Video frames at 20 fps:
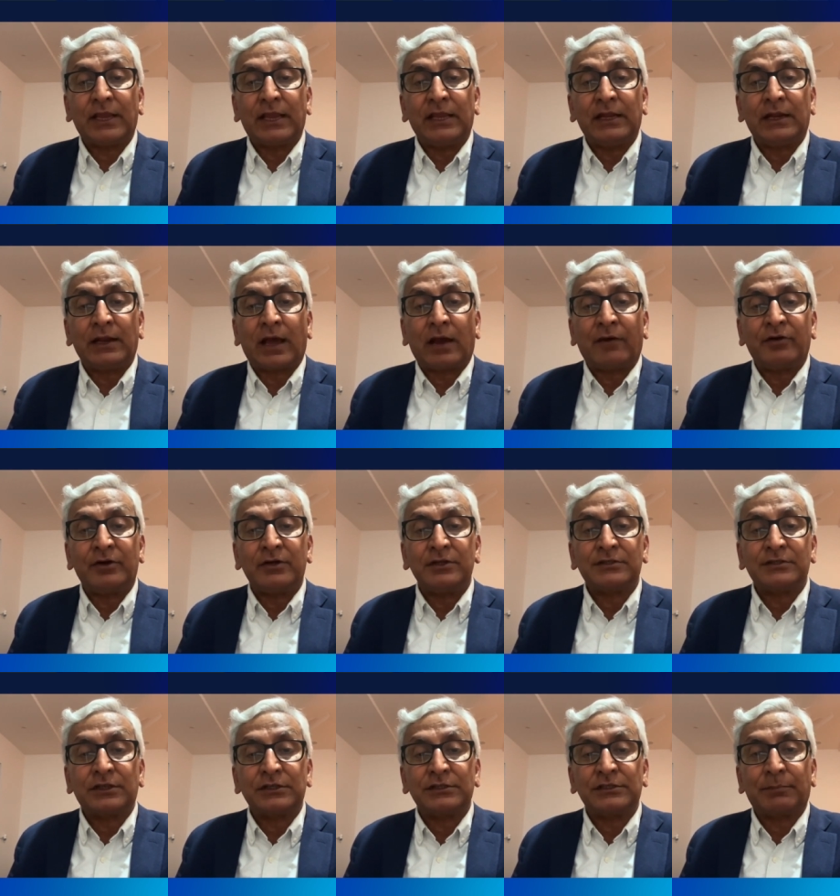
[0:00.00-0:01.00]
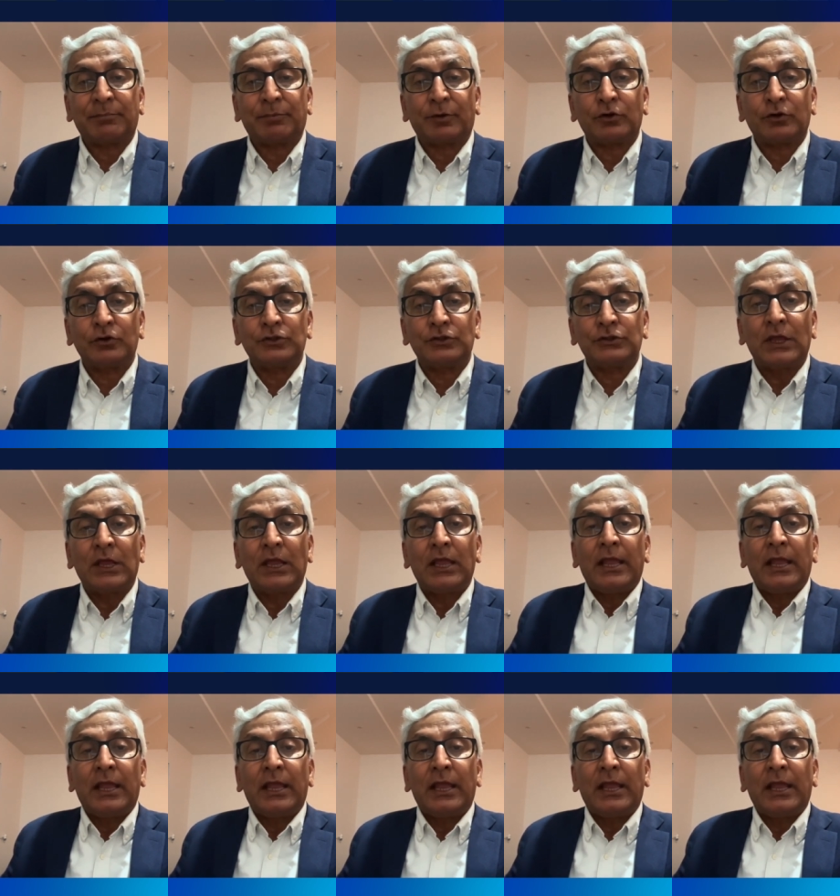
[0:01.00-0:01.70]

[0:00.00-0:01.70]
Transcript: in our research approach.